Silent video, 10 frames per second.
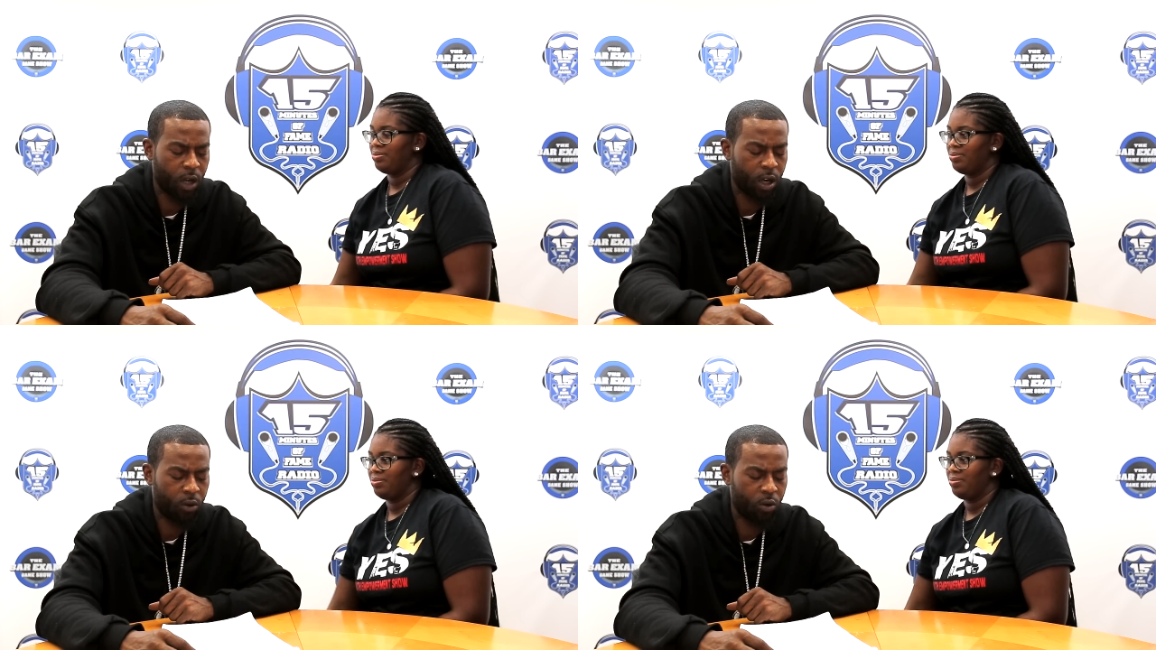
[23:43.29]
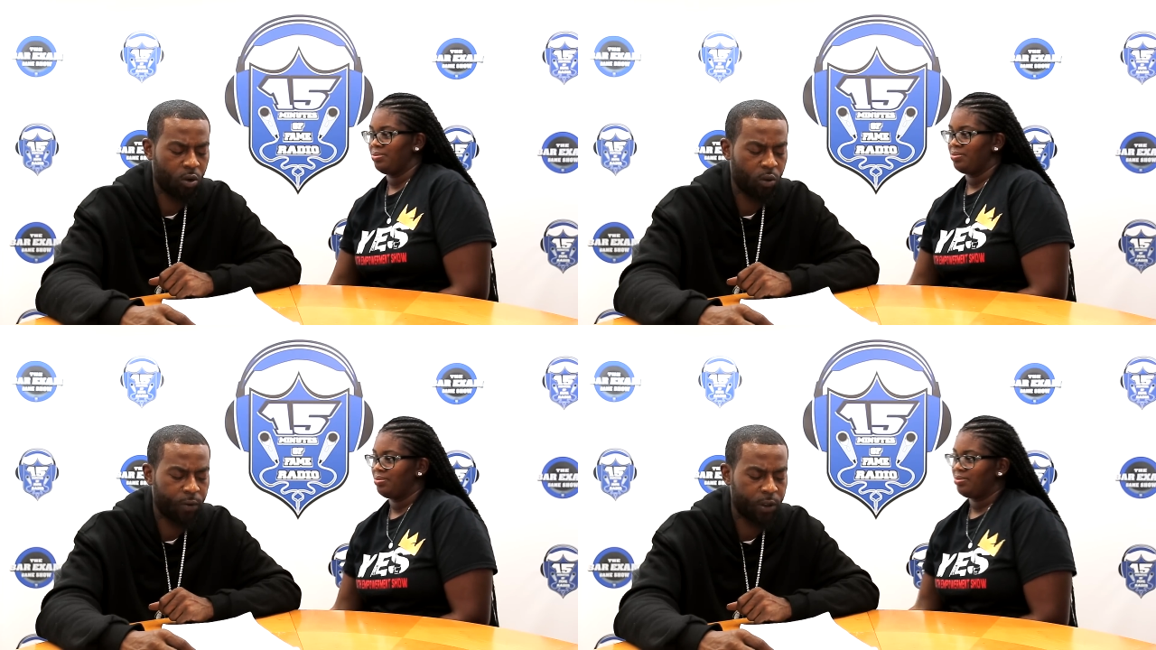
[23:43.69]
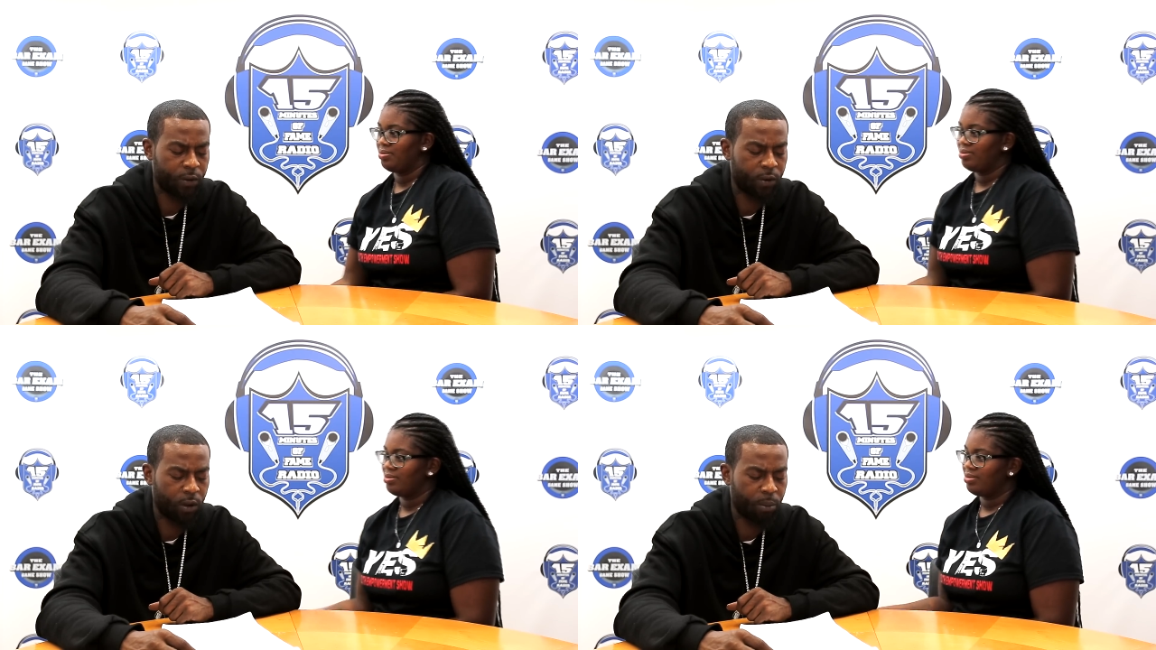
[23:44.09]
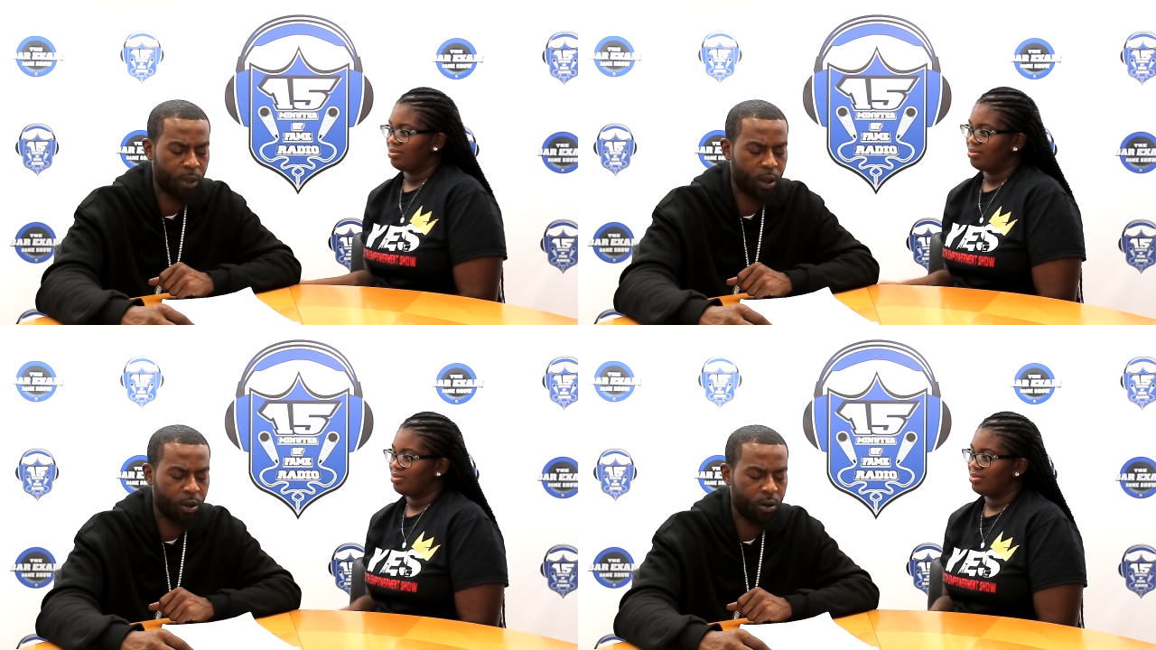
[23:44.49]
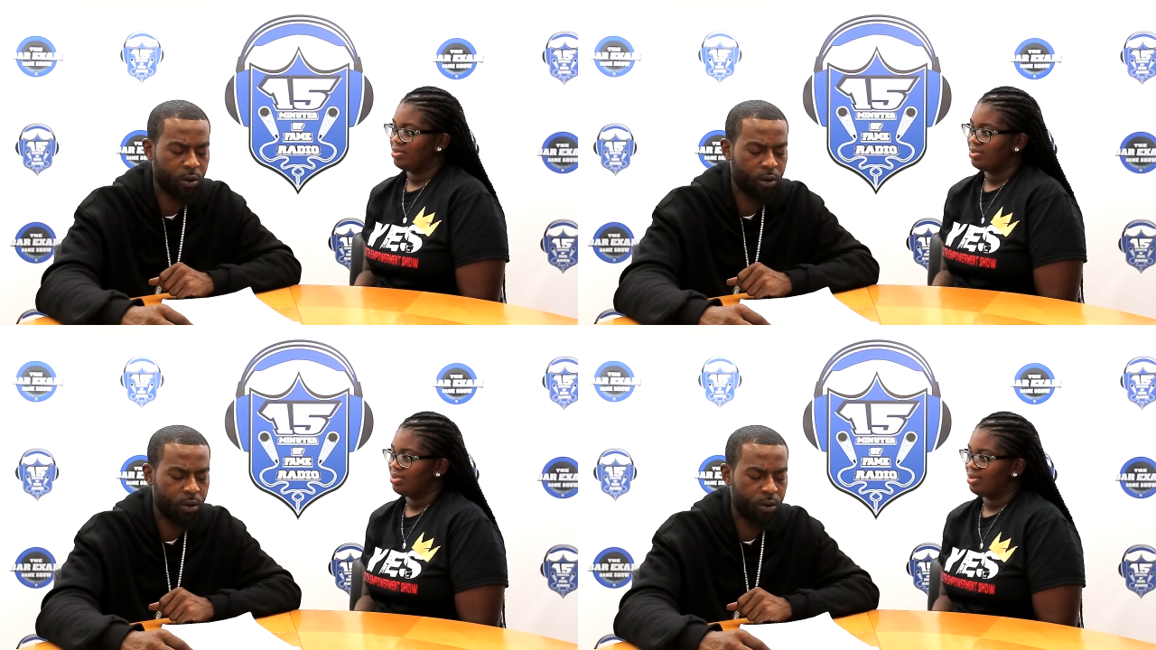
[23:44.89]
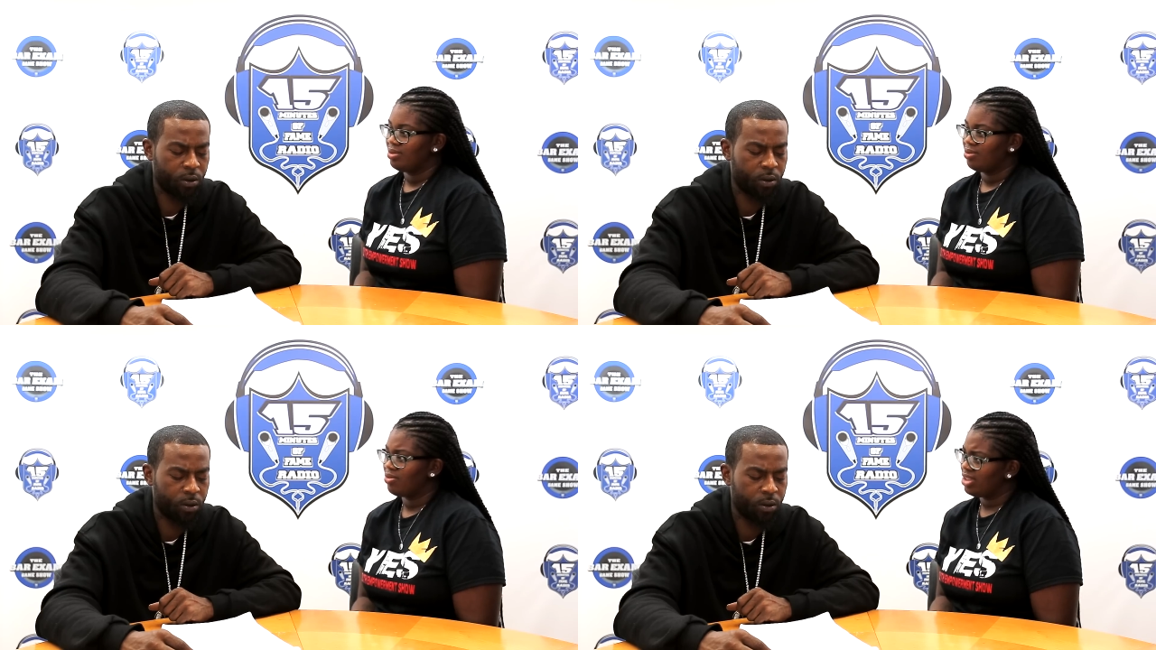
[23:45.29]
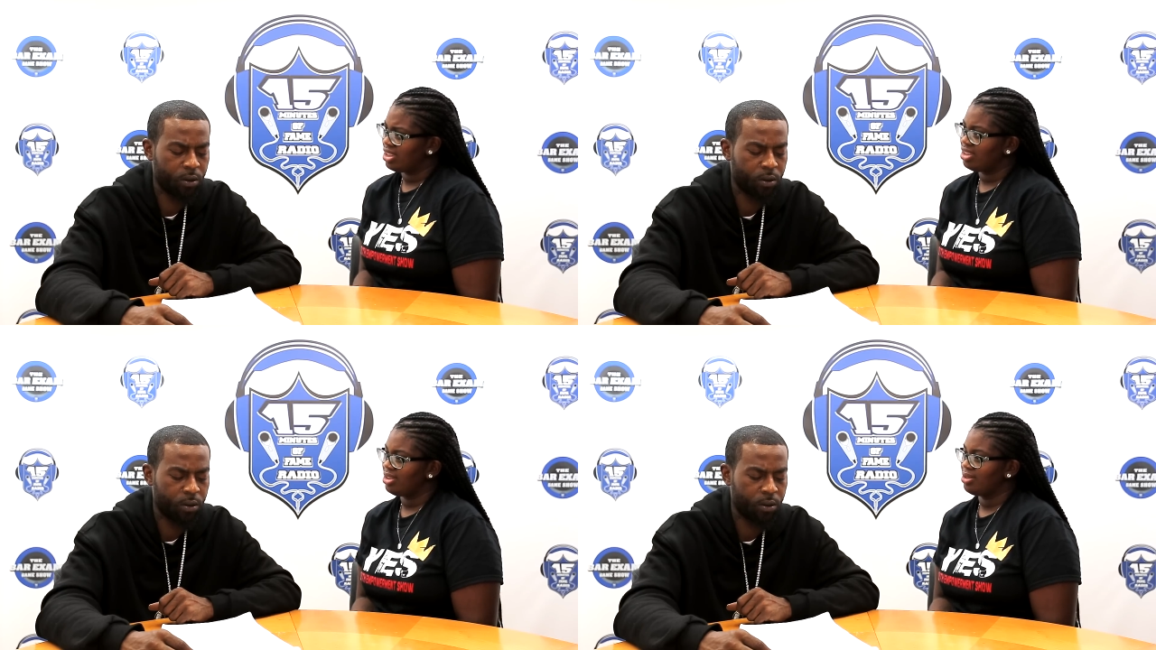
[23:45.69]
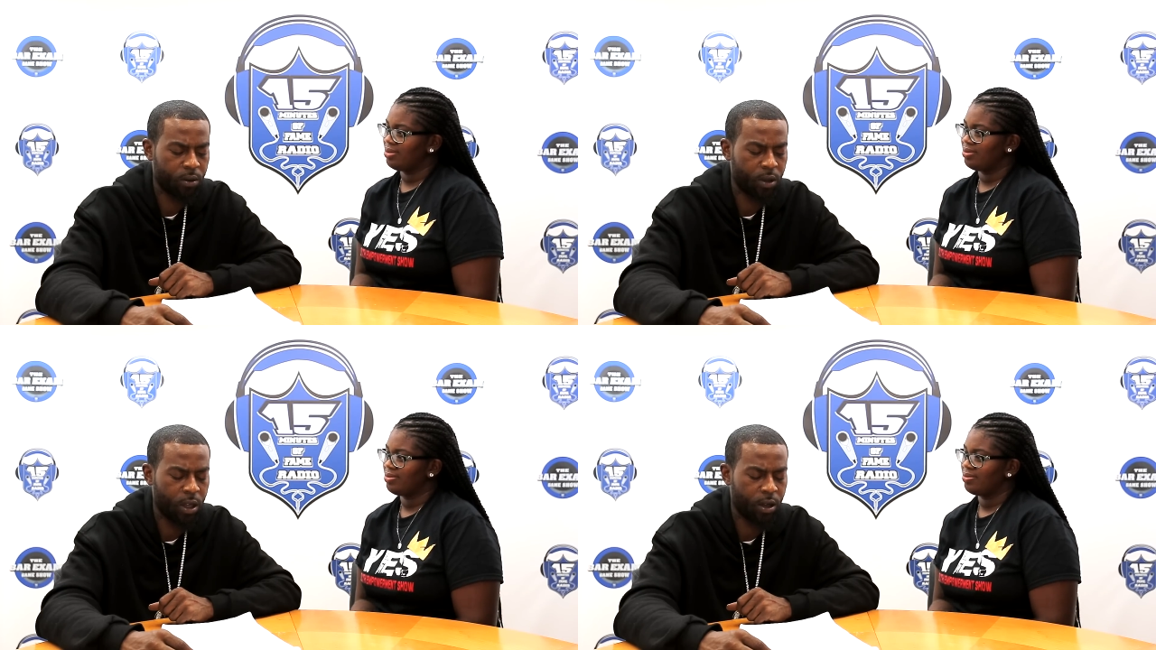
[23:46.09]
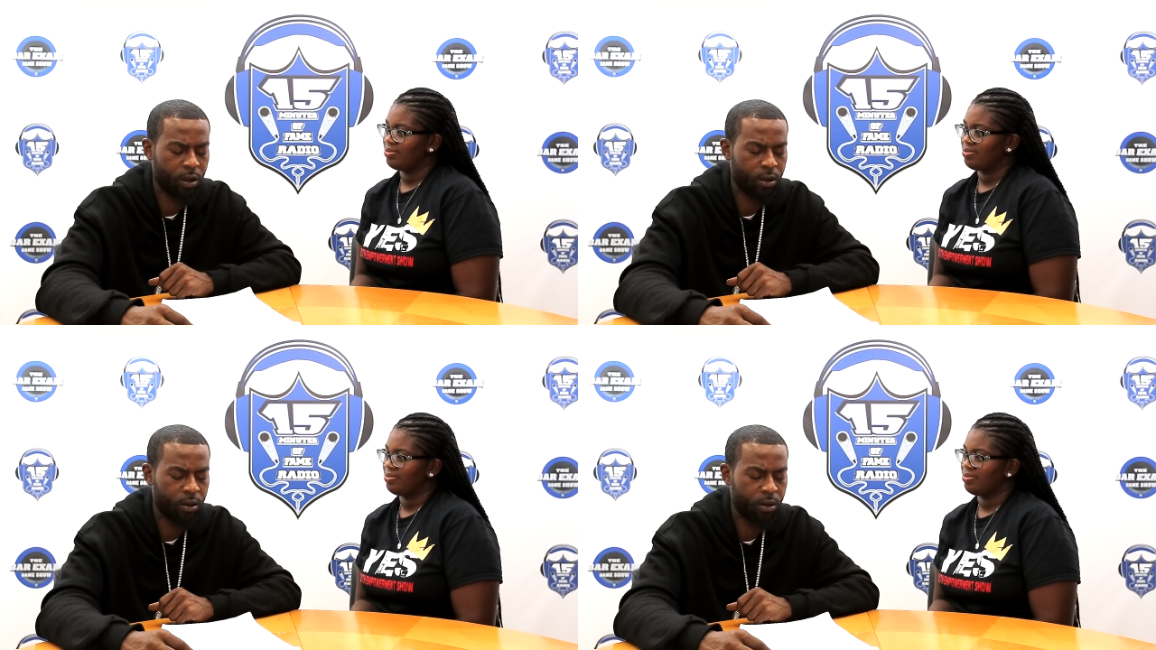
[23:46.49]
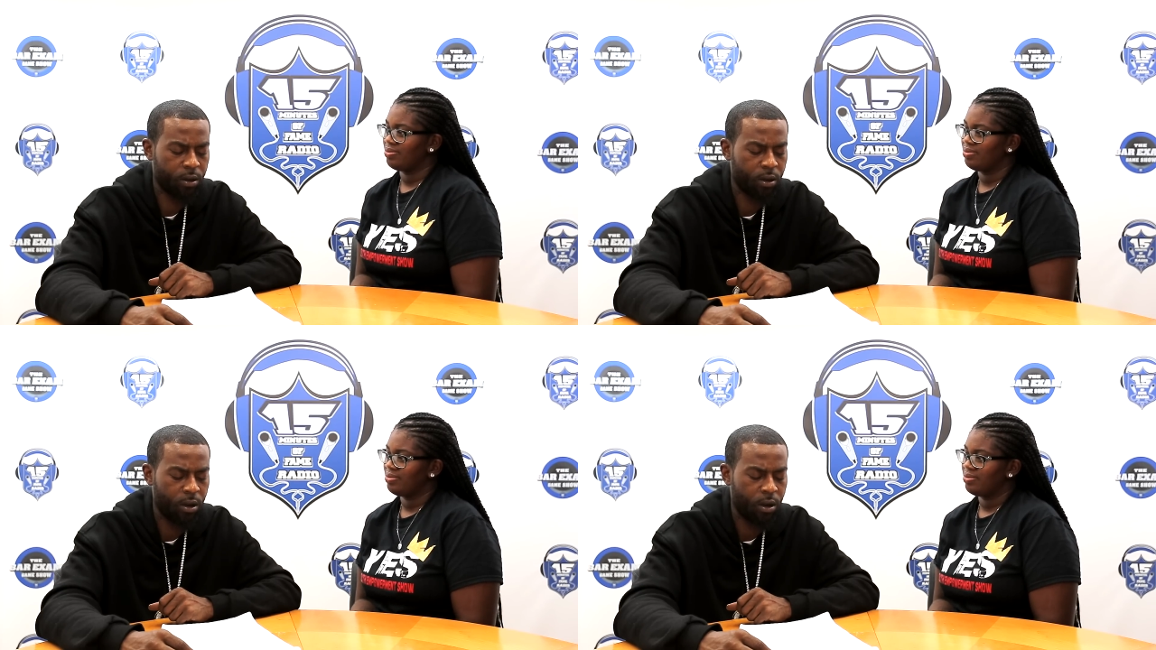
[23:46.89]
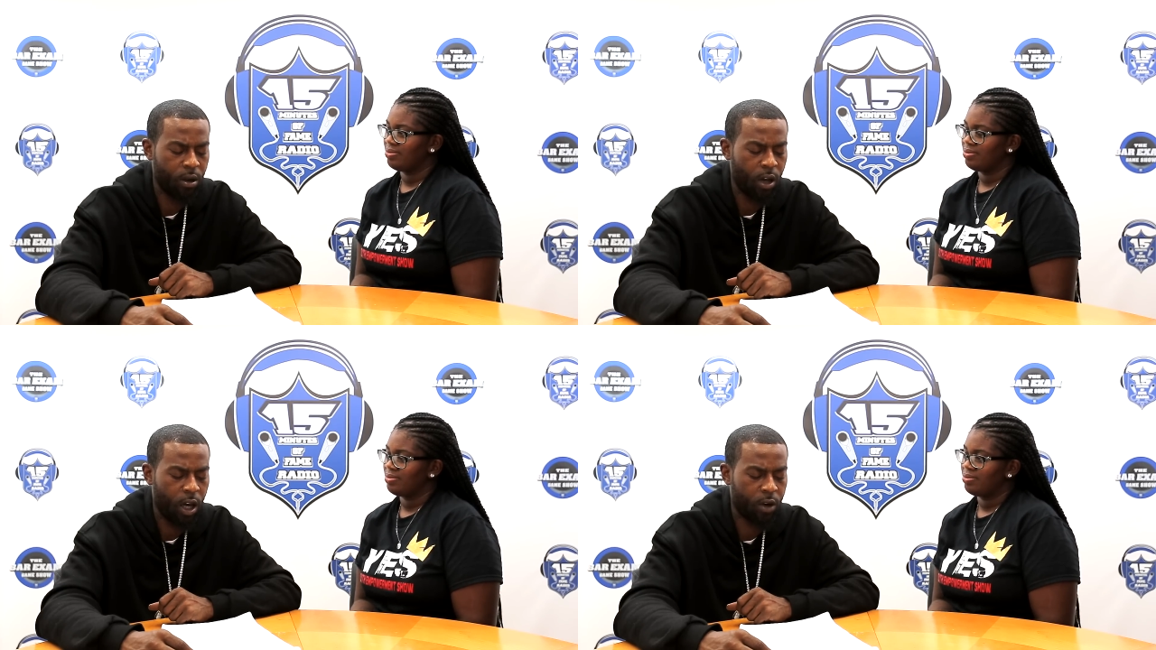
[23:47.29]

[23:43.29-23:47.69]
Speaker 1: I don't know if it's for the better. Really? Yeah. I